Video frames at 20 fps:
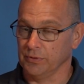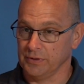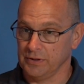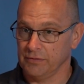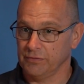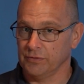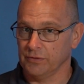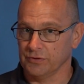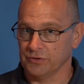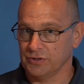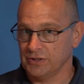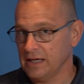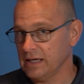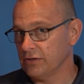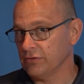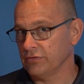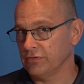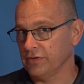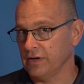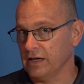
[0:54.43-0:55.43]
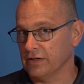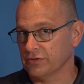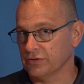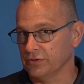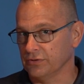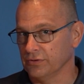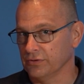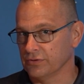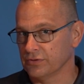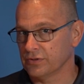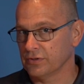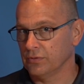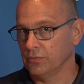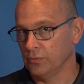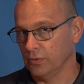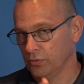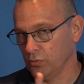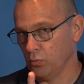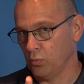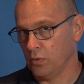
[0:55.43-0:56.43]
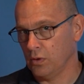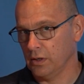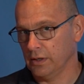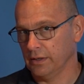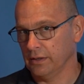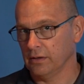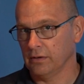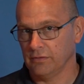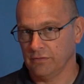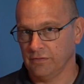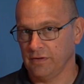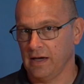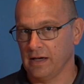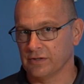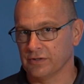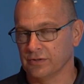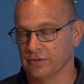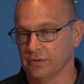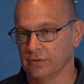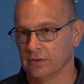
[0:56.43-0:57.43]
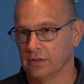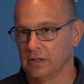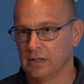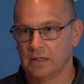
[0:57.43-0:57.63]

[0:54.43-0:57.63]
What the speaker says: different standard fasteners with one fastener.